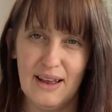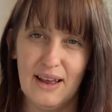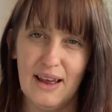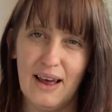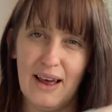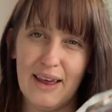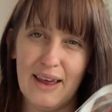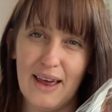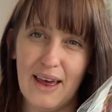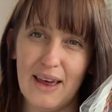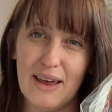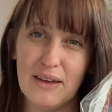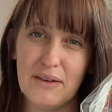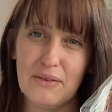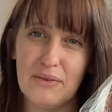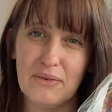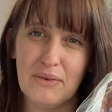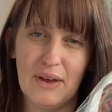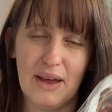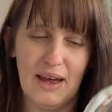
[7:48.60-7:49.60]
I
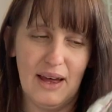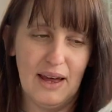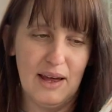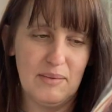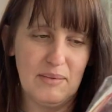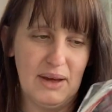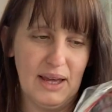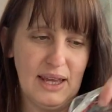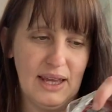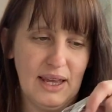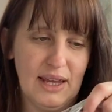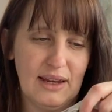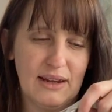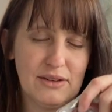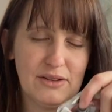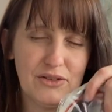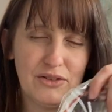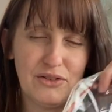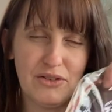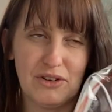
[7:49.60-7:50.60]
have my
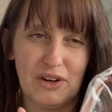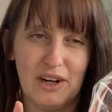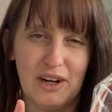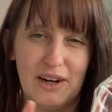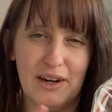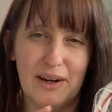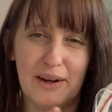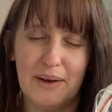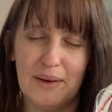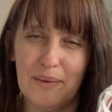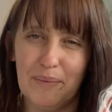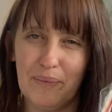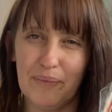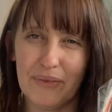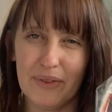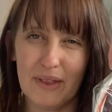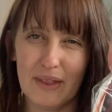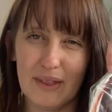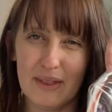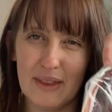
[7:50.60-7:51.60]
extra
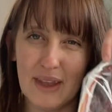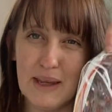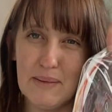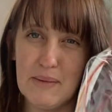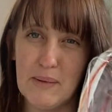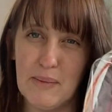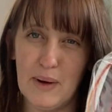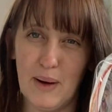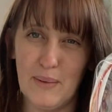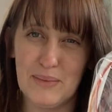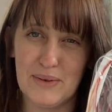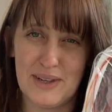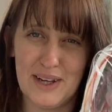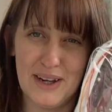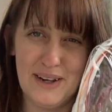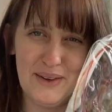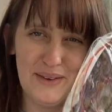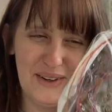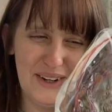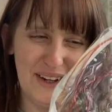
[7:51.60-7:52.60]
thingamabobs,
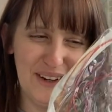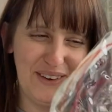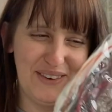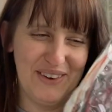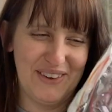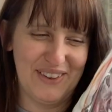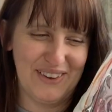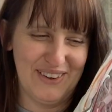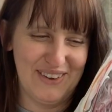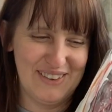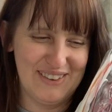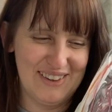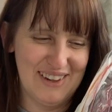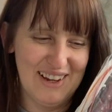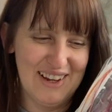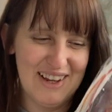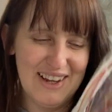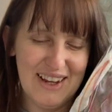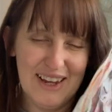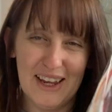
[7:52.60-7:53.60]
what do you call those?
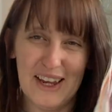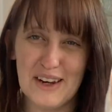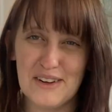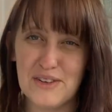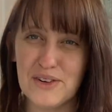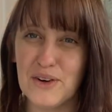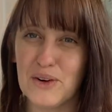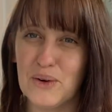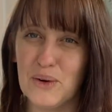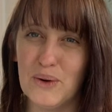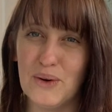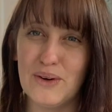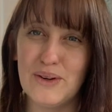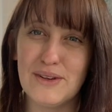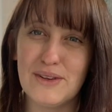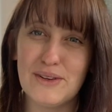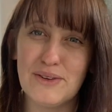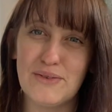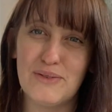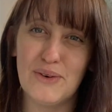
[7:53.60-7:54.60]
Extra
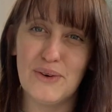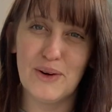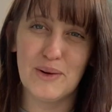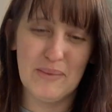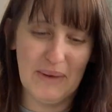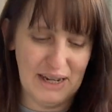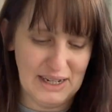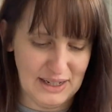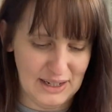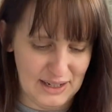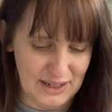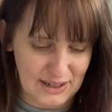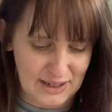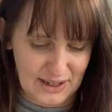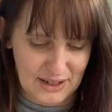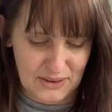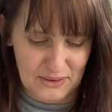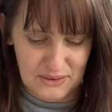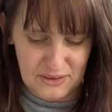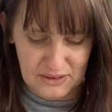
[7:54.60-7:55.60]
cords for my knitting
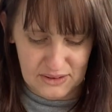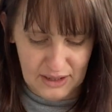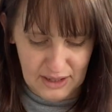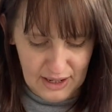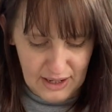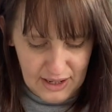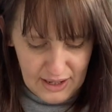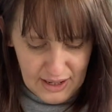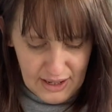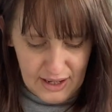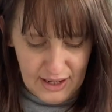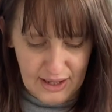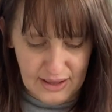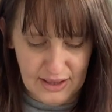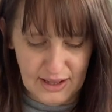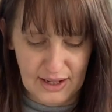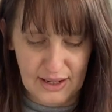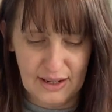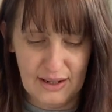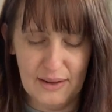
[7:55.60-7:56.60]
needles. And
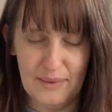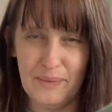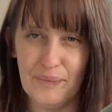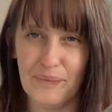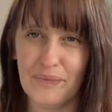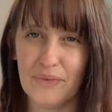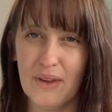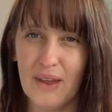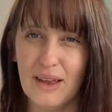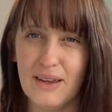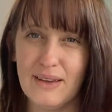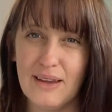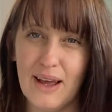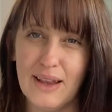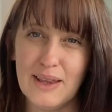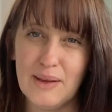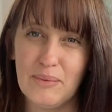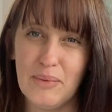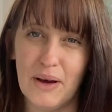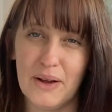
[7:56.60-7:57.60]
then
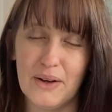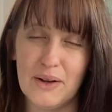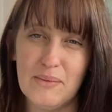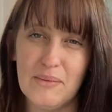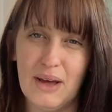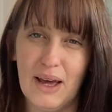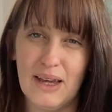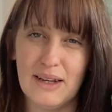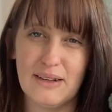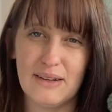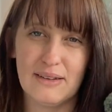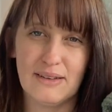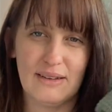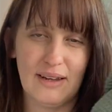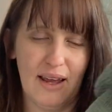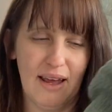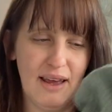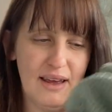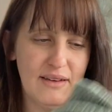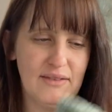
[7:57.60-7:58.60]
down the bottom, I just
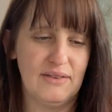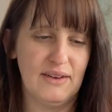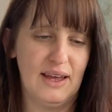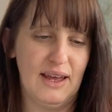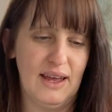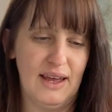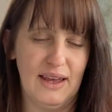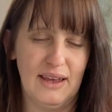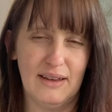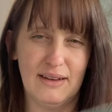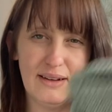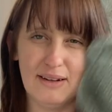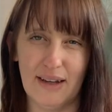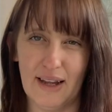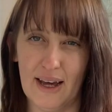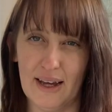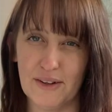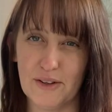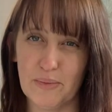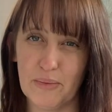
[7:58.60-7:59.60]
have a
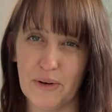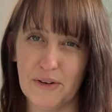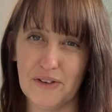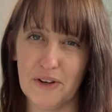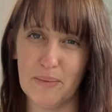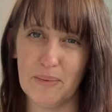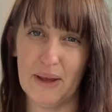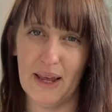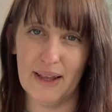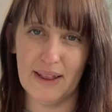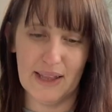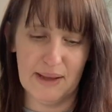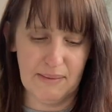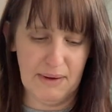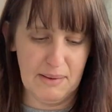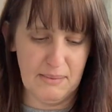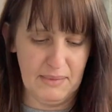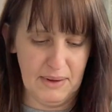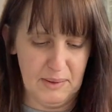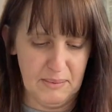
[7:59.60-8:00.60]
large project bag that
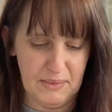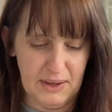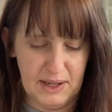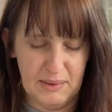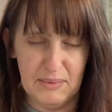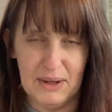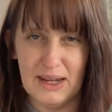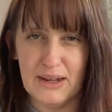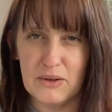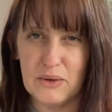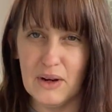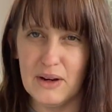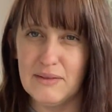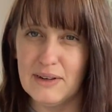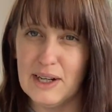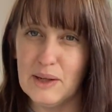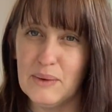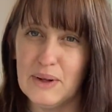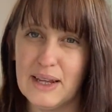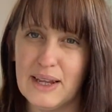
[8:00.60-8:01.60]
my mum made me. So I
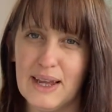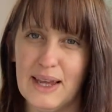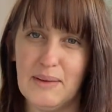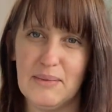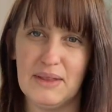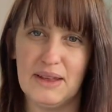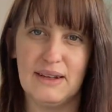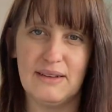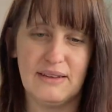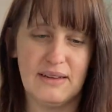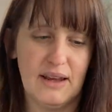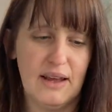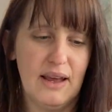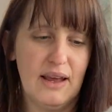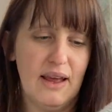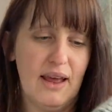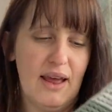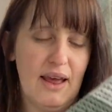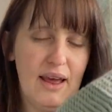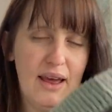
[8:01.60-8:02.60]
really want to keep this,
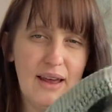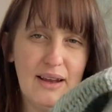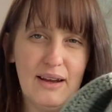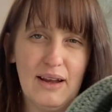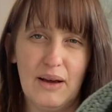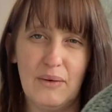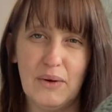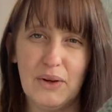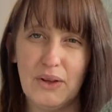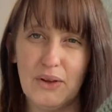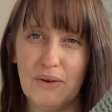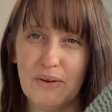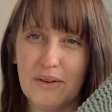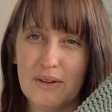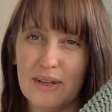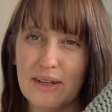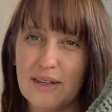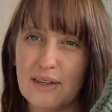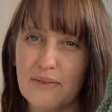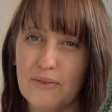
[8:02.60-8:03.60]
and I will use
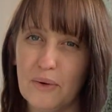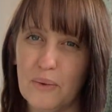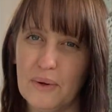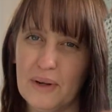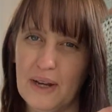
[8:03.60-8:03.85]
this for when